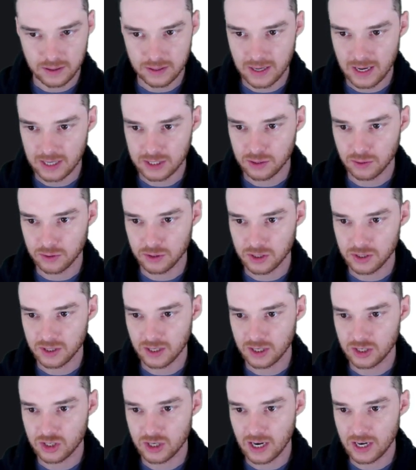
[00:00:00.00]
Yeah, so it just
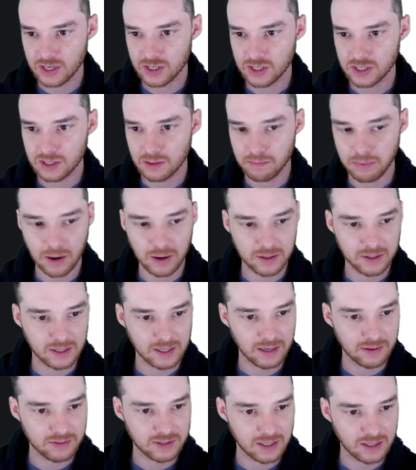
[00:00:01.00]
like changes the button,
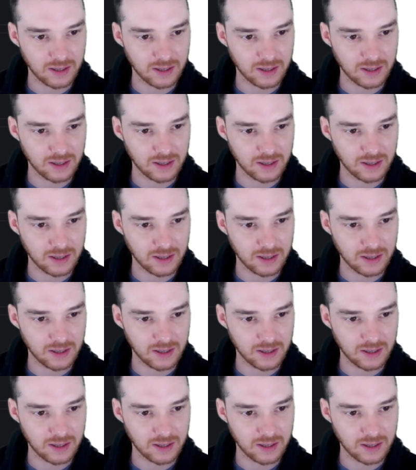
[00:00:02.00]
gives